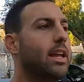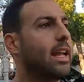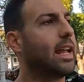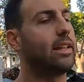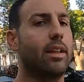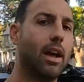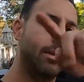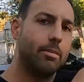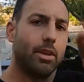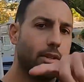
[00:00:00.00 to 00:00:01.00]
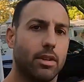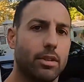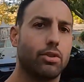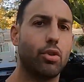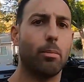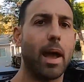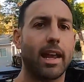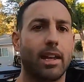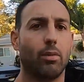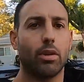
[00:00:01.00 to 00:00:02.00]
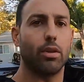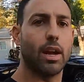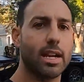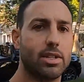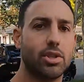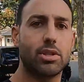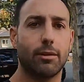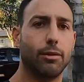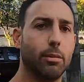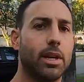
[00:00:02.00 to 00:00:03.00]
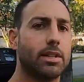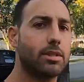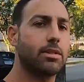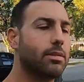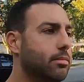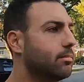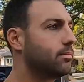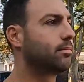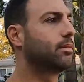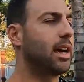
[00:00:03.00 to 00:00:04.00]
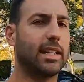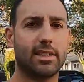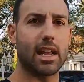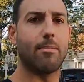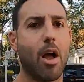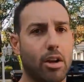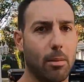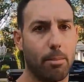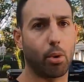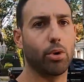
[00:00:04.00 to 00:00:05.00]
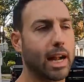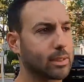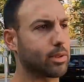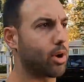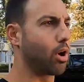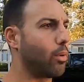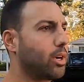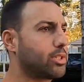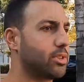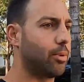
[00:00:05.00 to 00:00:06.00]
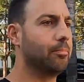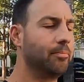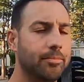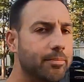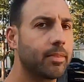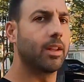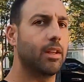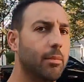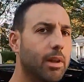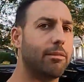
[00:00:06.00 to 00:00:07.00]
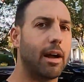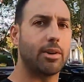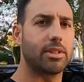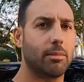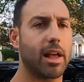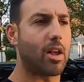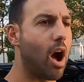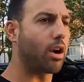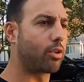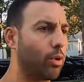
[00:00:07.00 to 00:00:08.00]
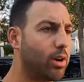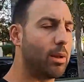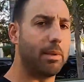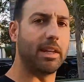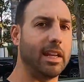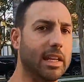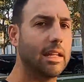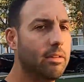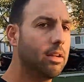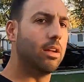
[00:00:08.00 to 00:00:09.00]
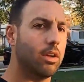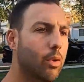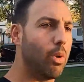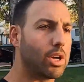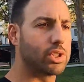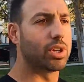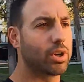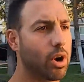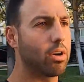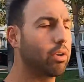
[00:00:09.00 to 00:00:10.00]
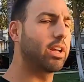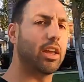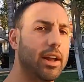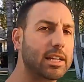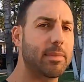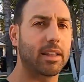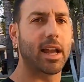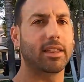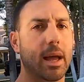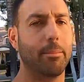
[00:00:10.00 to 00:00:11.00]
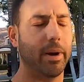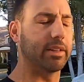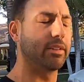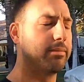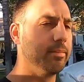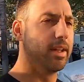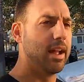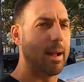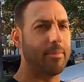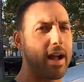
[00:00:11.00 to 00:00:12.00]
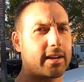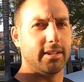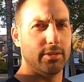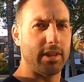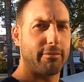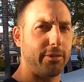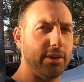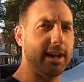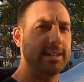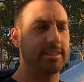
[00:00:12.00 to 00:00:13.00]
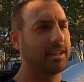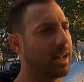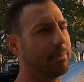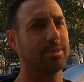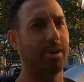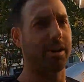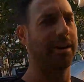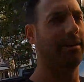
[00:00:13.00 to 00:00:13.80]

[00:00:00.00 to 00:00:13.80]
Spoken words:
and tune back in with you guys in just a few minutes. I decided I'm not gonna bore you guys with the car wash. So, I mean, if I was some like hot girl wearing a bikini washing a car, okay, you guys might like that, but I'm not gonna do that for you guys today. I'm sorry.